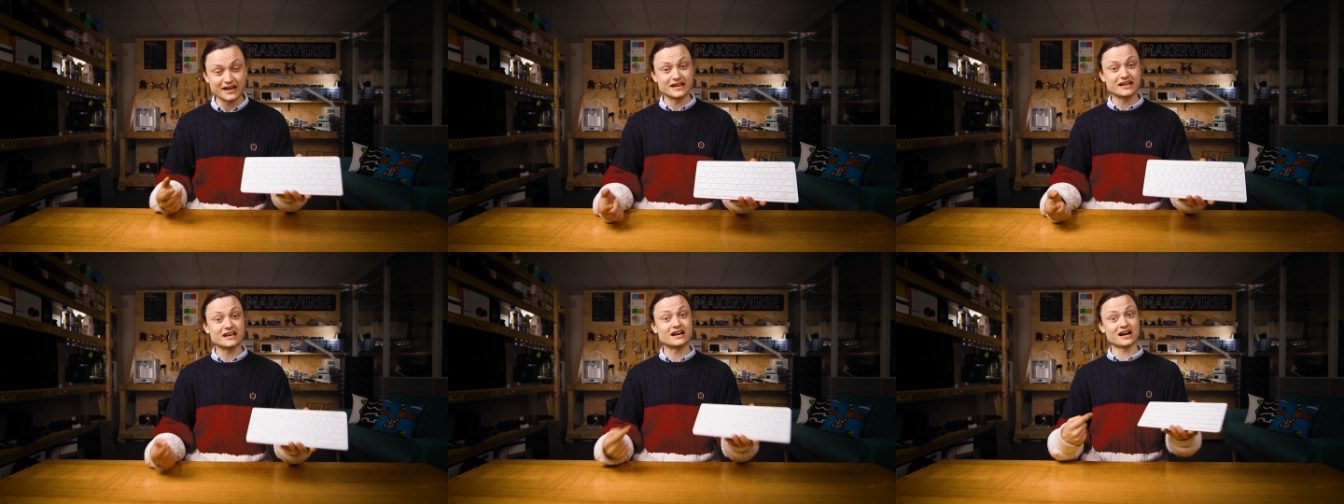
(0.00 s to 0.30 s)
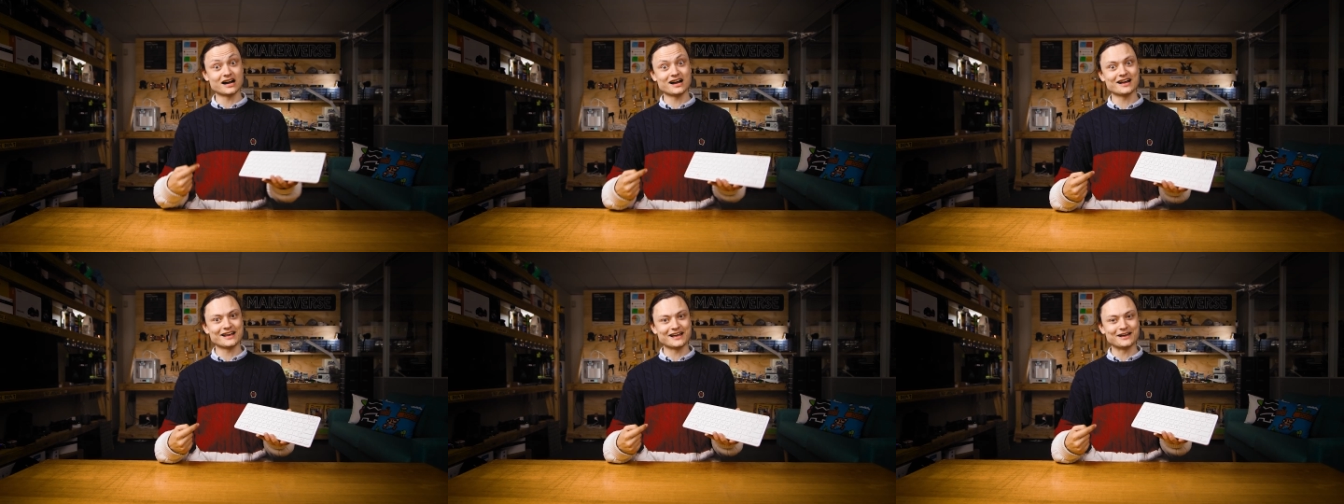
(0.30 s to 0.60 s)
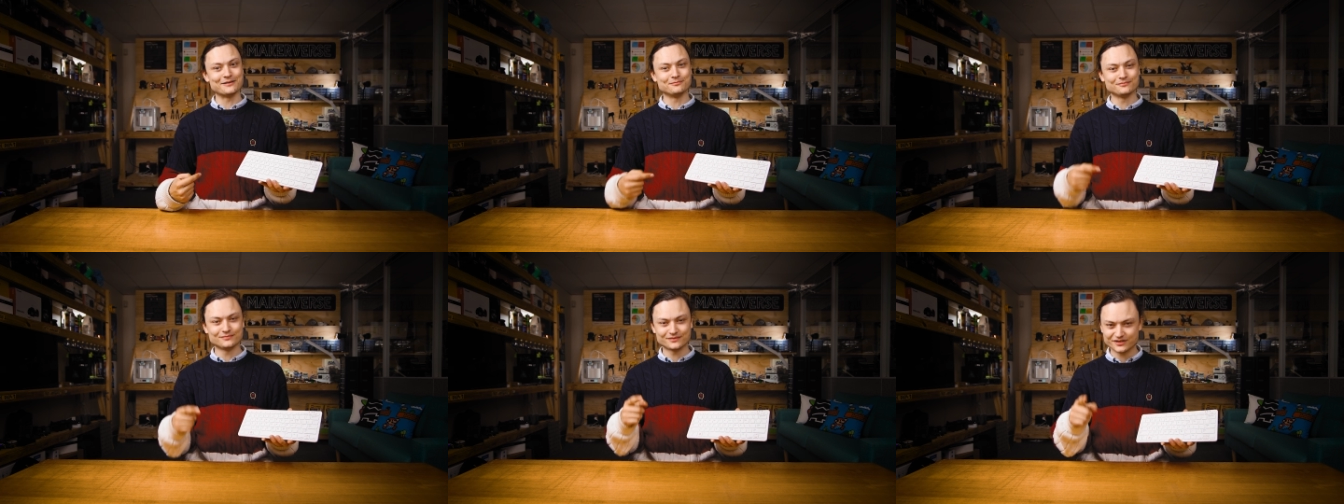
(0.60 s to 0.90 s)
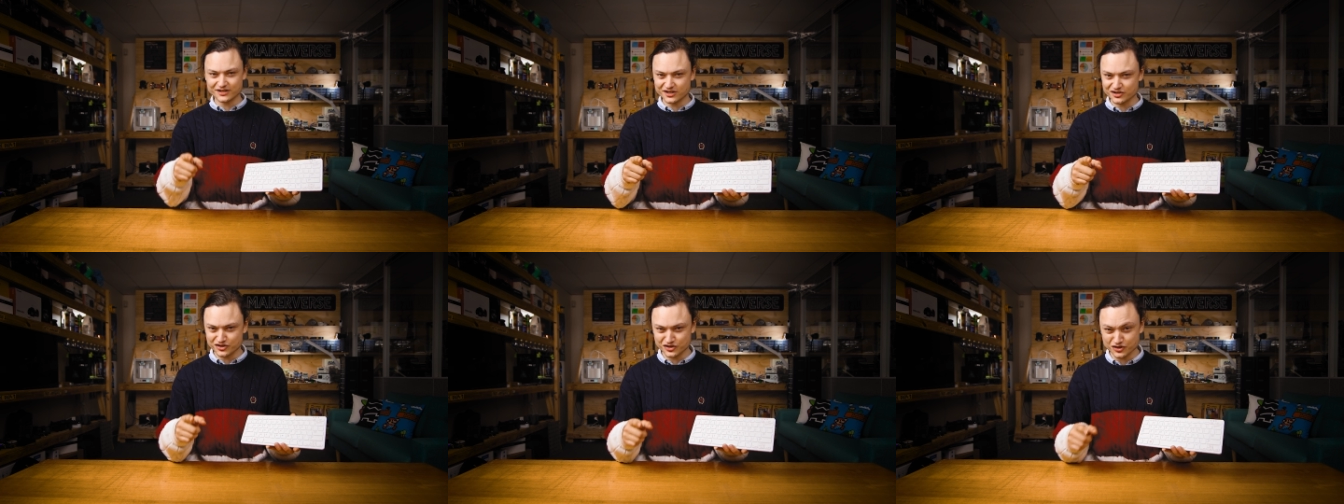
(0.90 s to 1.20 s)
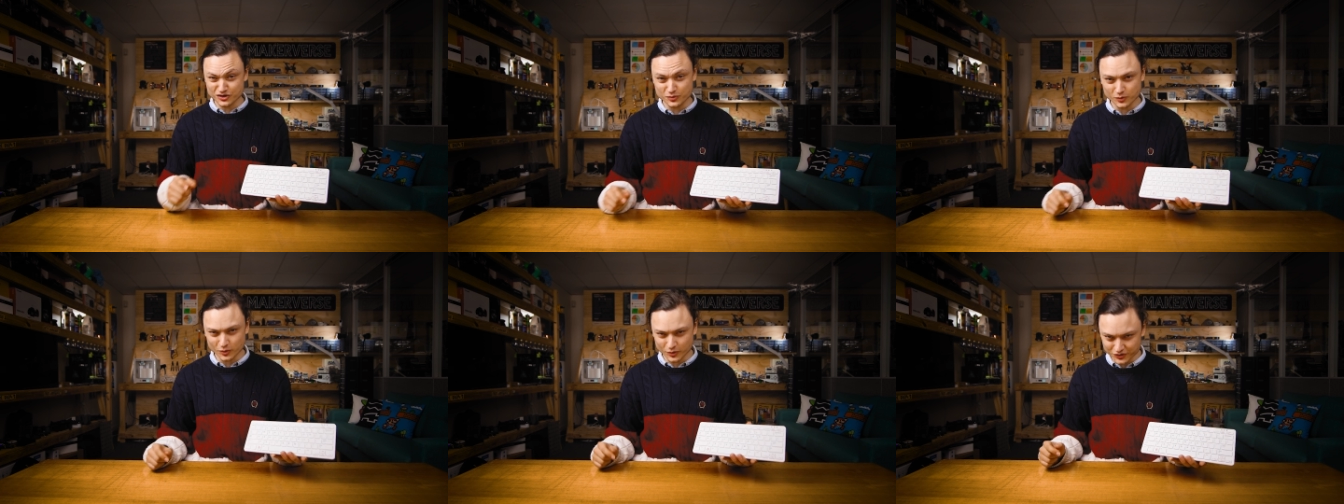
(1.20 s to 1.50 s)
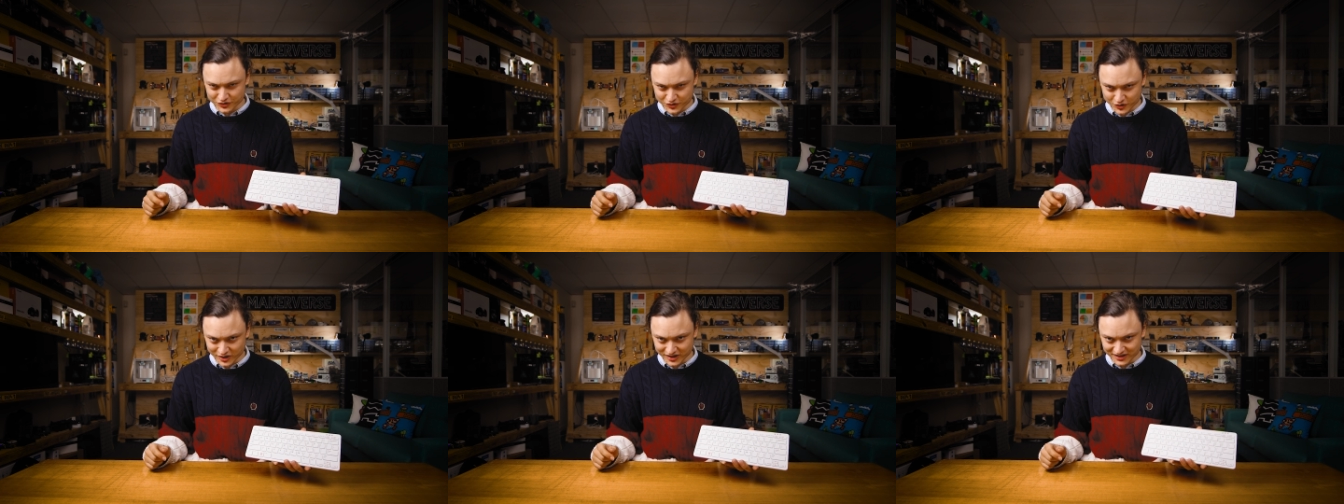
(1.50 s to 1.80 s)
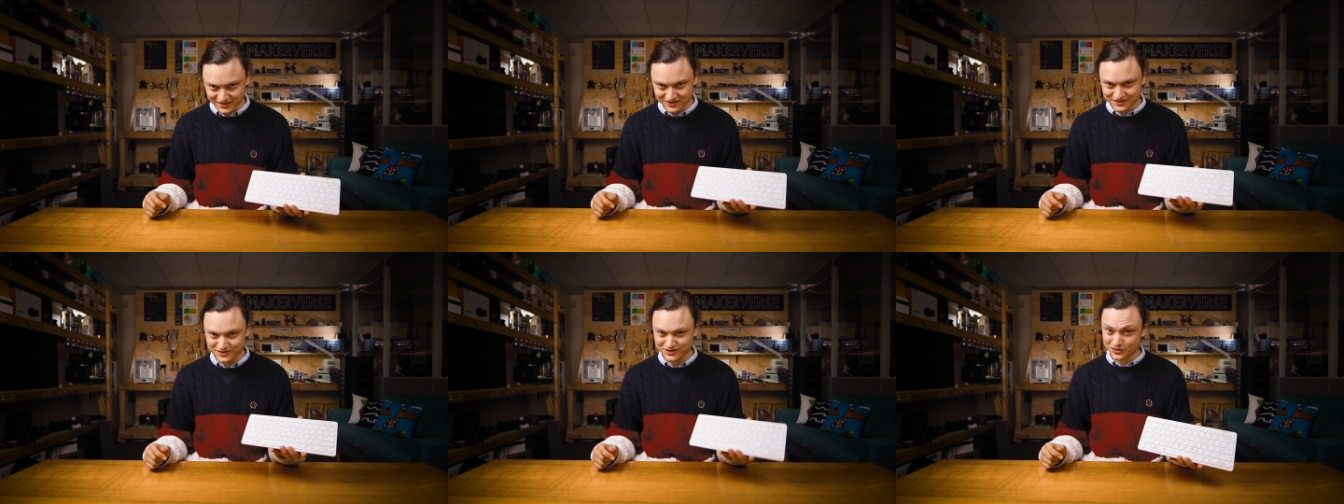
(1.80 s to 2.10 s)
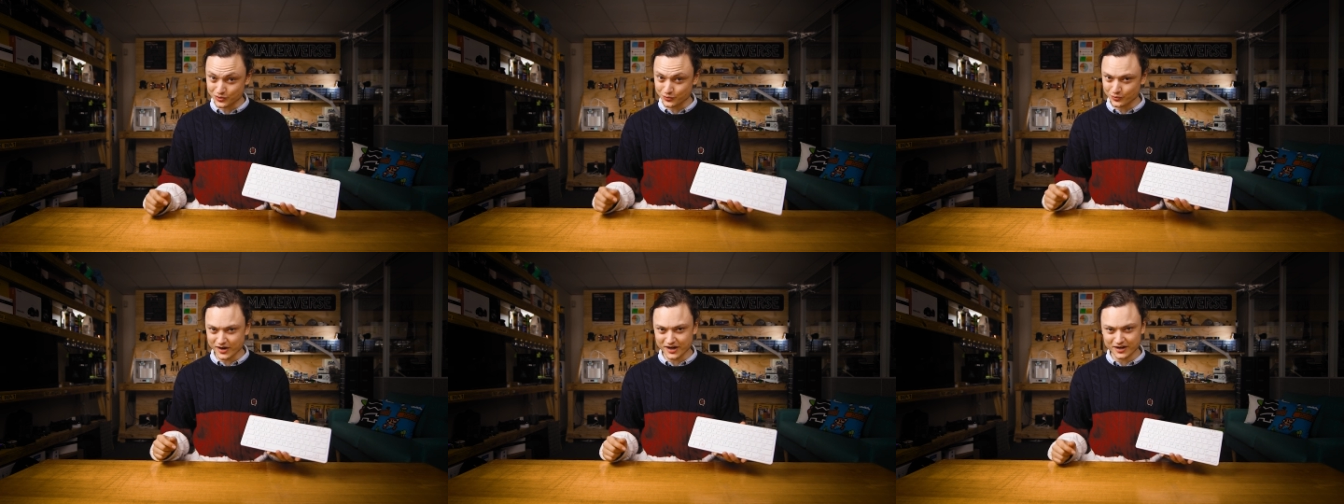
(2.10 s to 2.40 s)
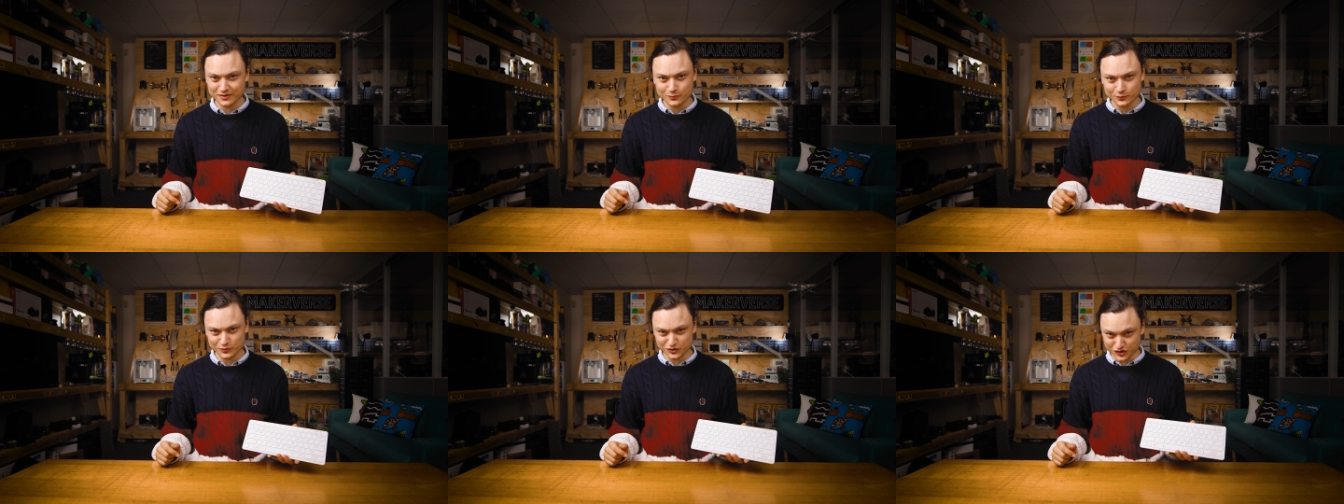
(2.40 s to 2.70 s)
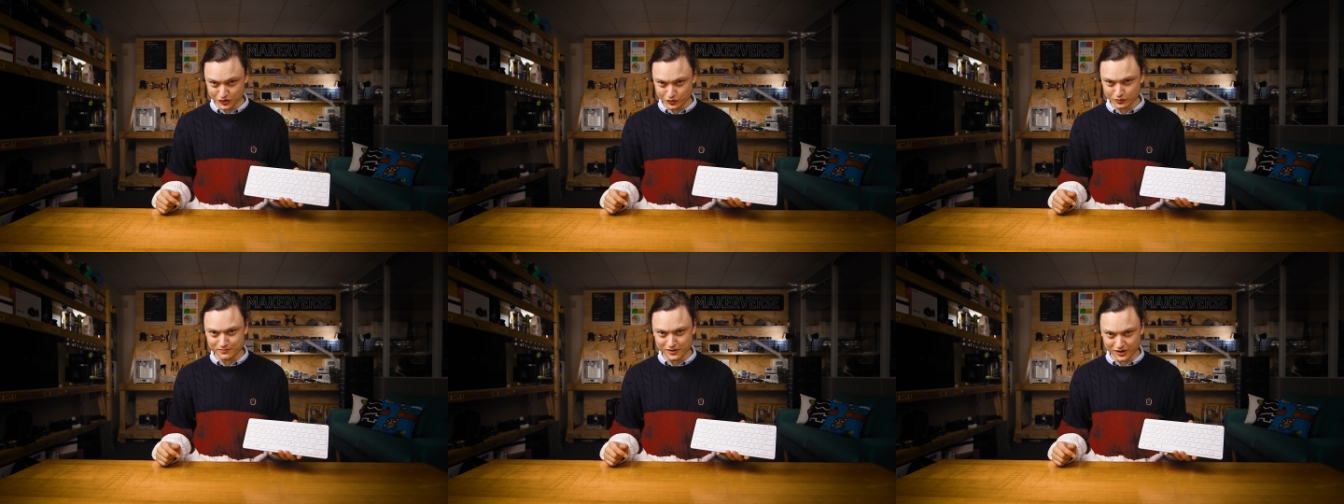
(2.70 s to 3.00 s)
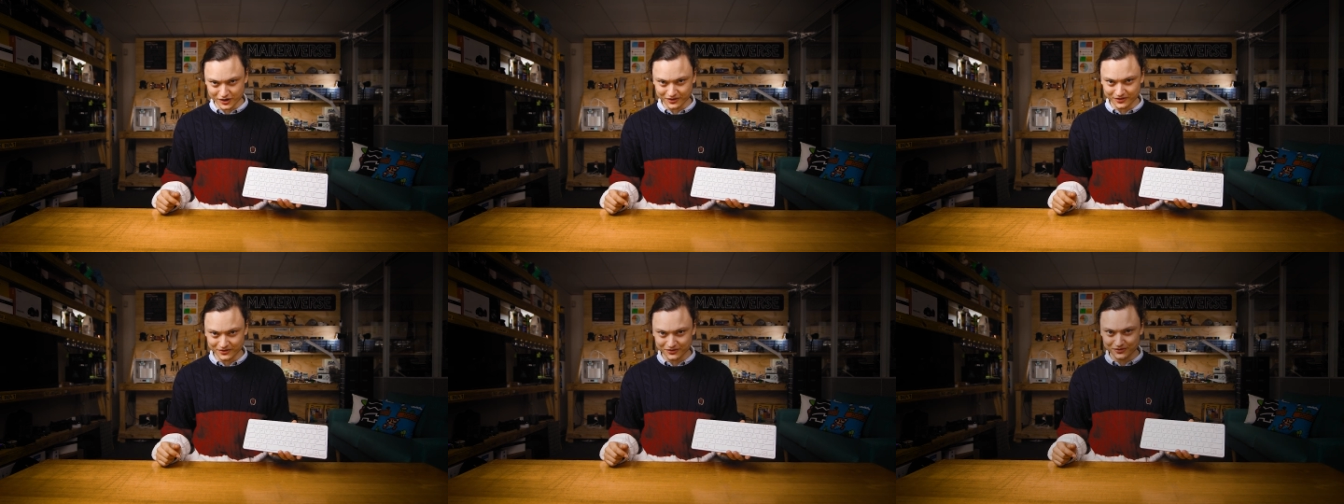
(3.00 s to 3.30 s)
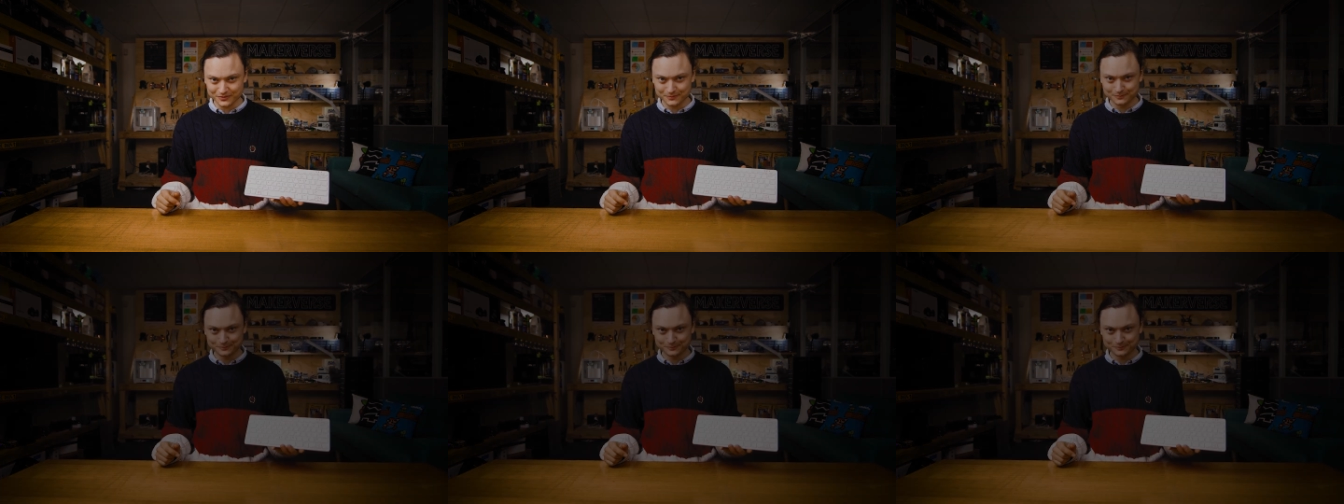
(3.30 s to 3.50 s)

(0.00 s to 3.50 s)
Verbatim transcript: and here I am teaching you all the tricks to run it with dual monitors.